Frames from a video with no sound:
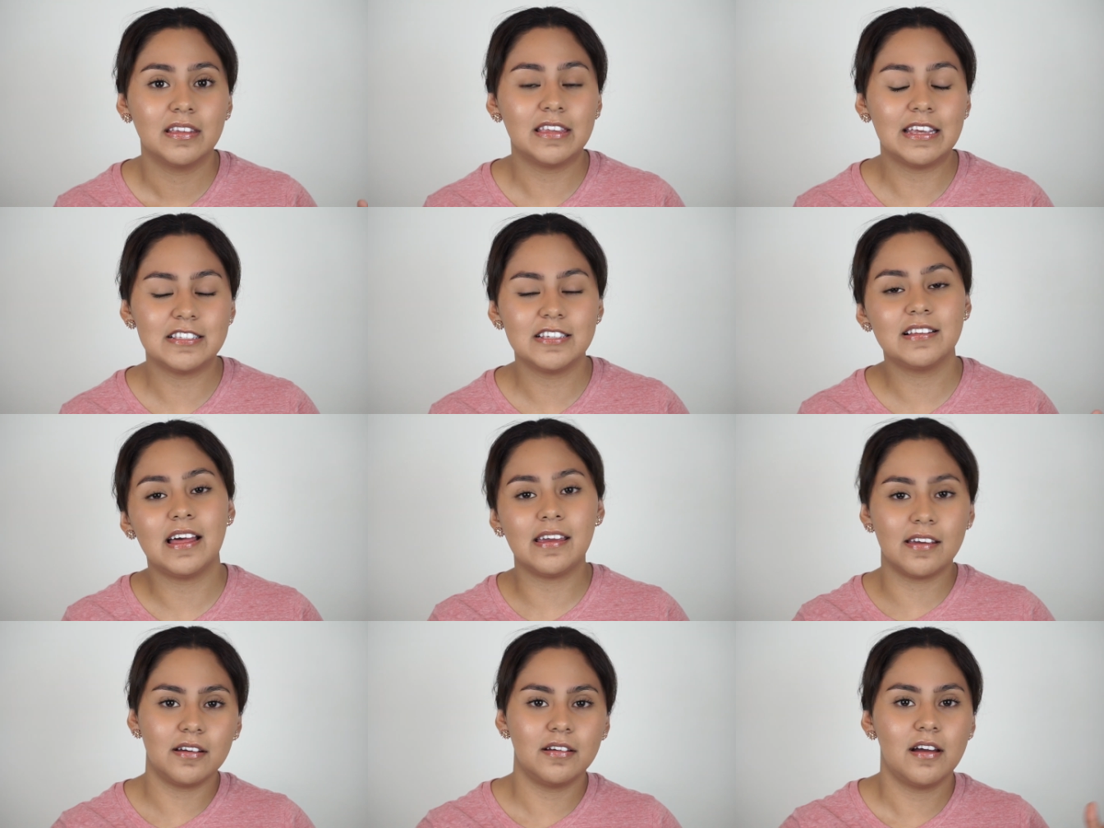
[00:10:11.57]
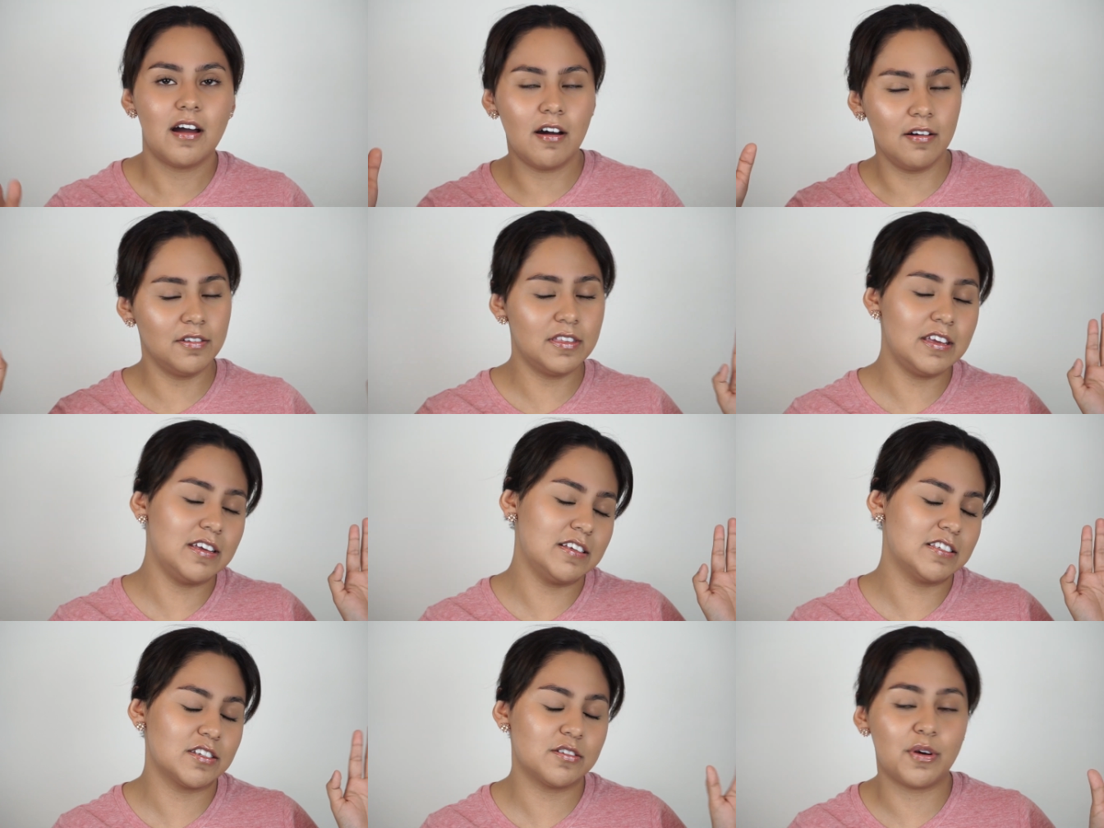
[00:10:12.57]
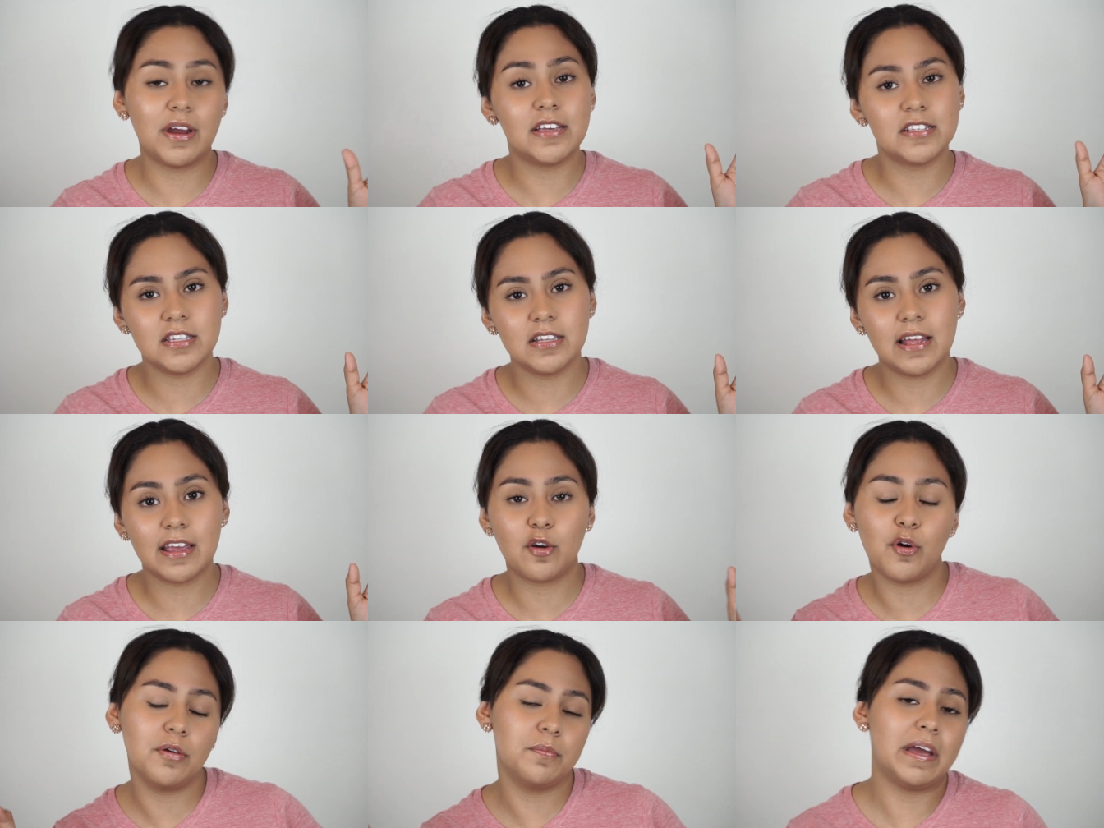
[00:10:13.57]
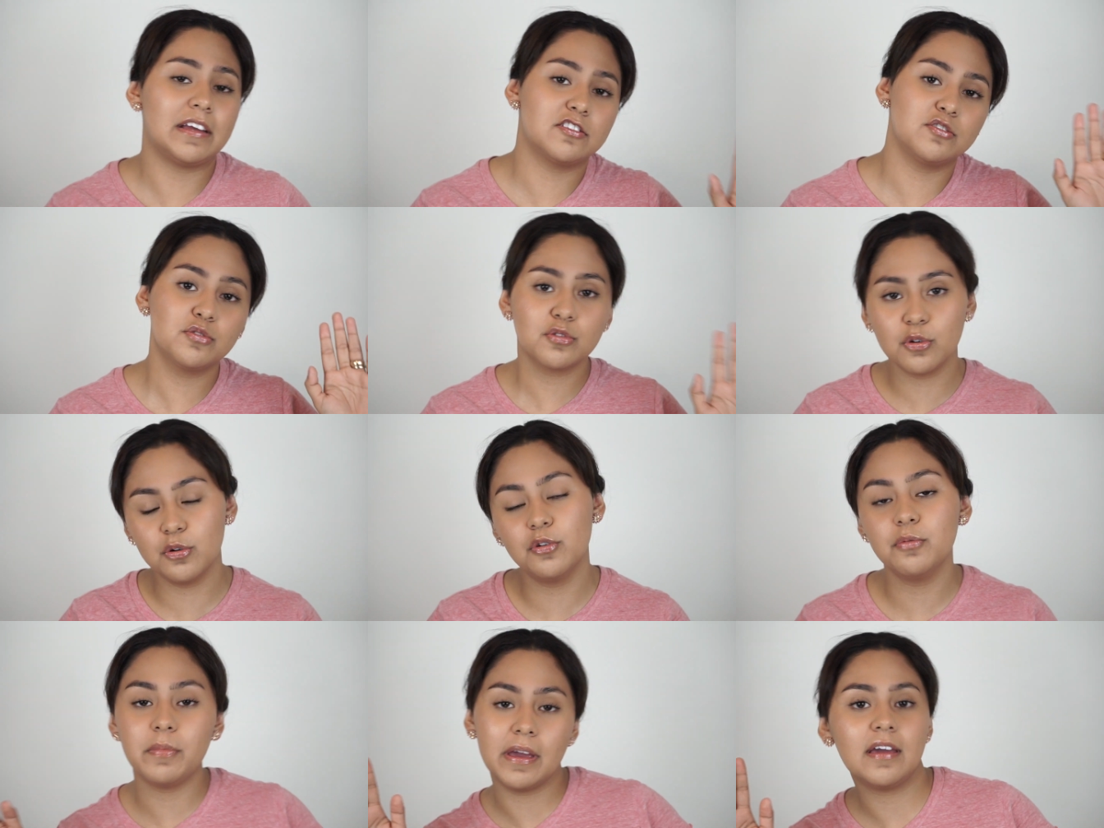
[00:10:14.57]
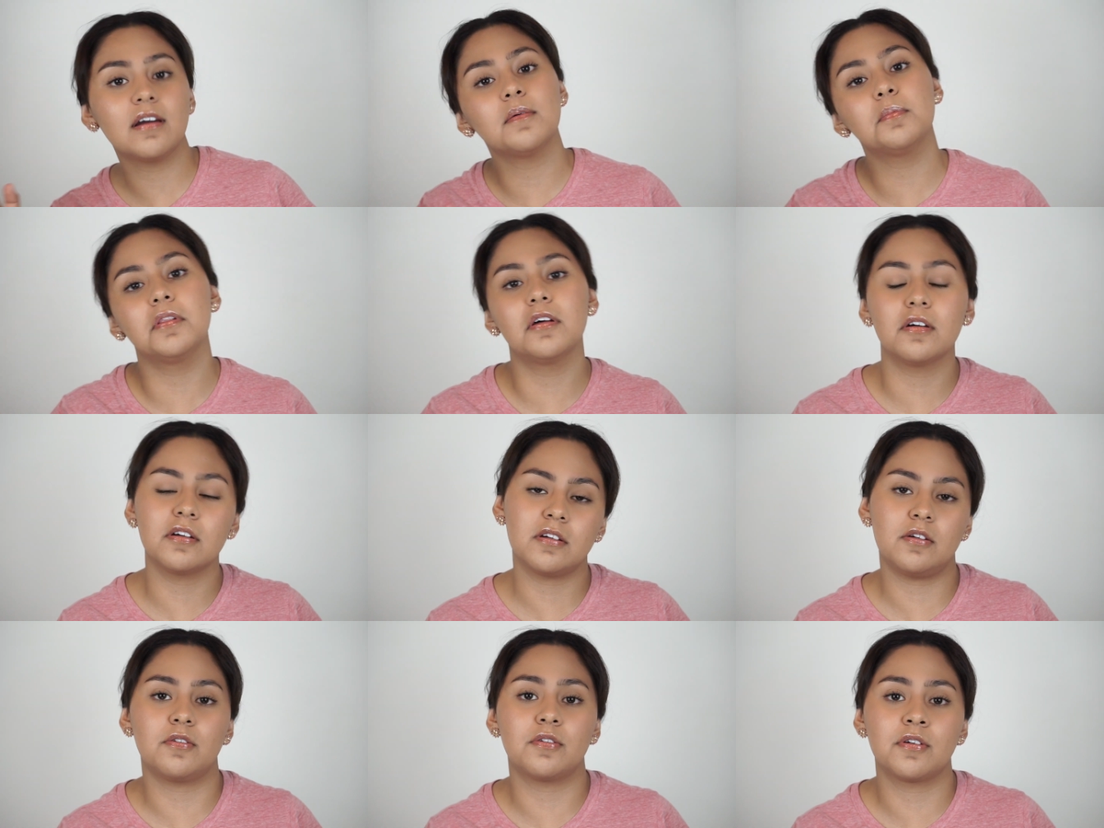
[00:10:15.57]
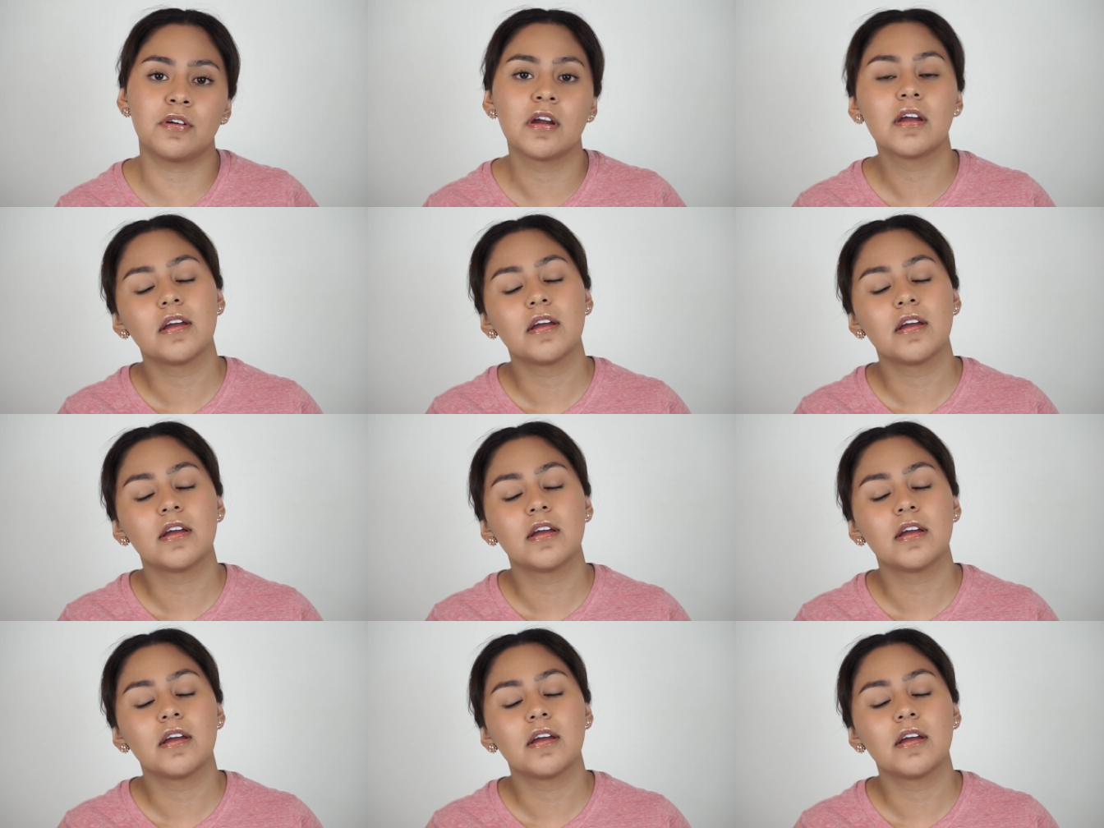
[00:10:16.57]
they see like all these crazy like going back to school makeup look or